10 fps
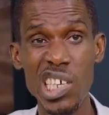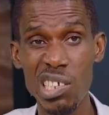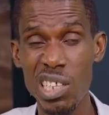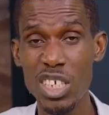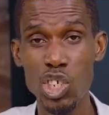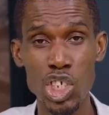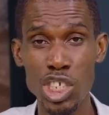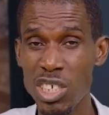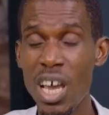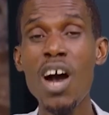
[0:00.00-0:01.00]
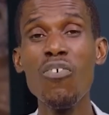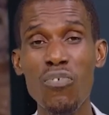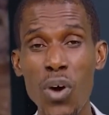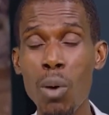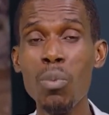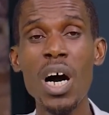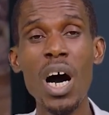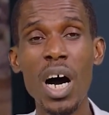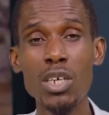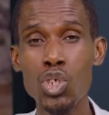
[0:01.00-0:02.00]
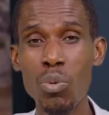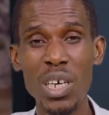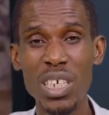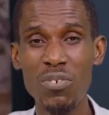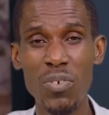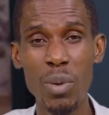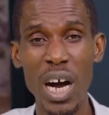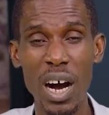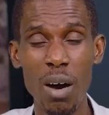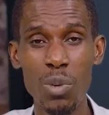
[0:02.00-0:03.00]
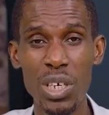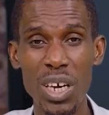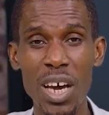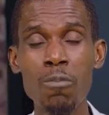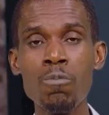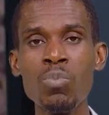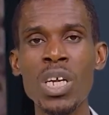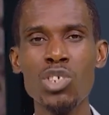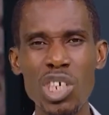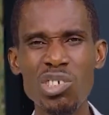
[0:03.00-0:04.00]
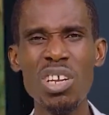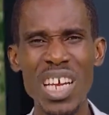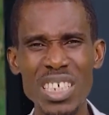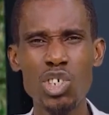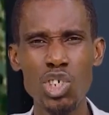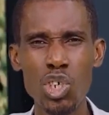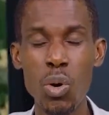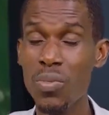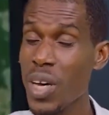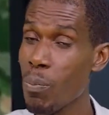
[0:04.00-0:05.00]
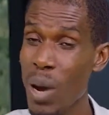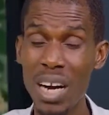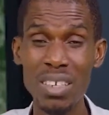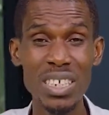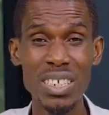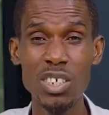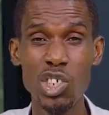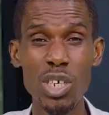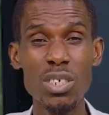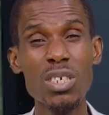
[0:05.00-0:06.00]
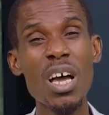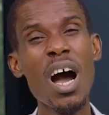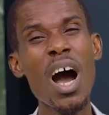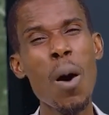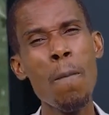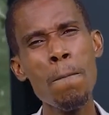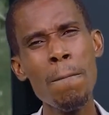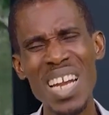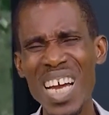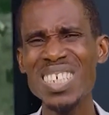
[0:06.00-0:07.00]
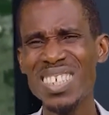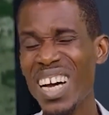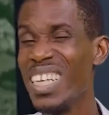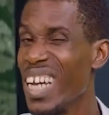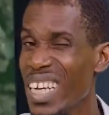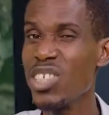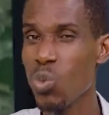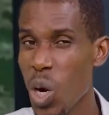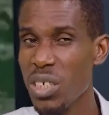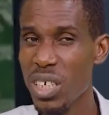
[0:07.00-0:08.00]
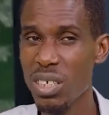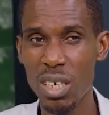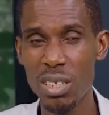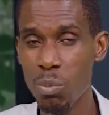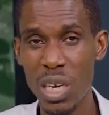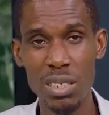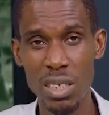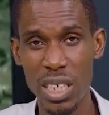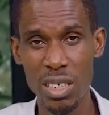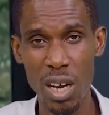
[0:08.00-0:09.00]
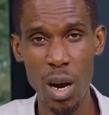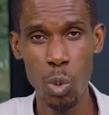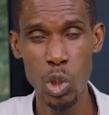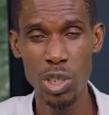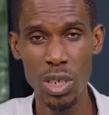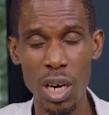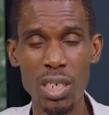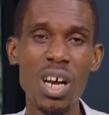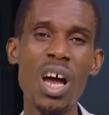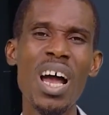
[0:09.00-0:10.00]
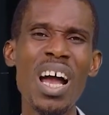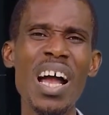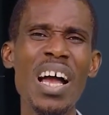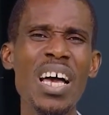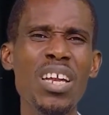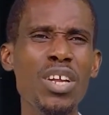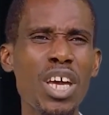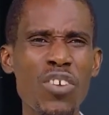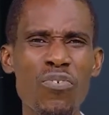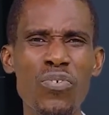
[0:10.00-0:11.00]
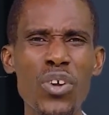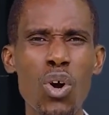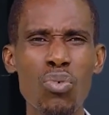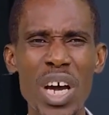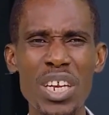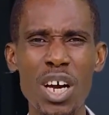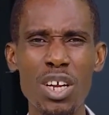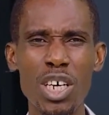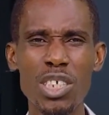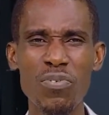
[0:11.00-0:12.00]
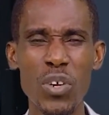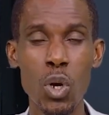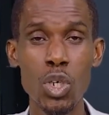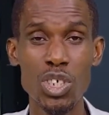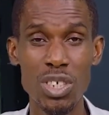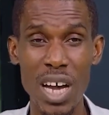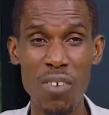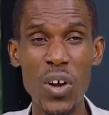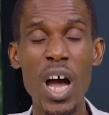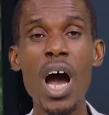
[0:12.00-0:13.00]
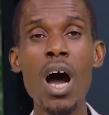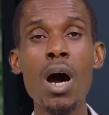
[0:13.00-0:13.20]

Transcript: six cheese from, uh, two more days from now. I'll be here just to let you know that Paris is just less than 81 days because man today is almost gone. And if you're ready or not, if you got stuff,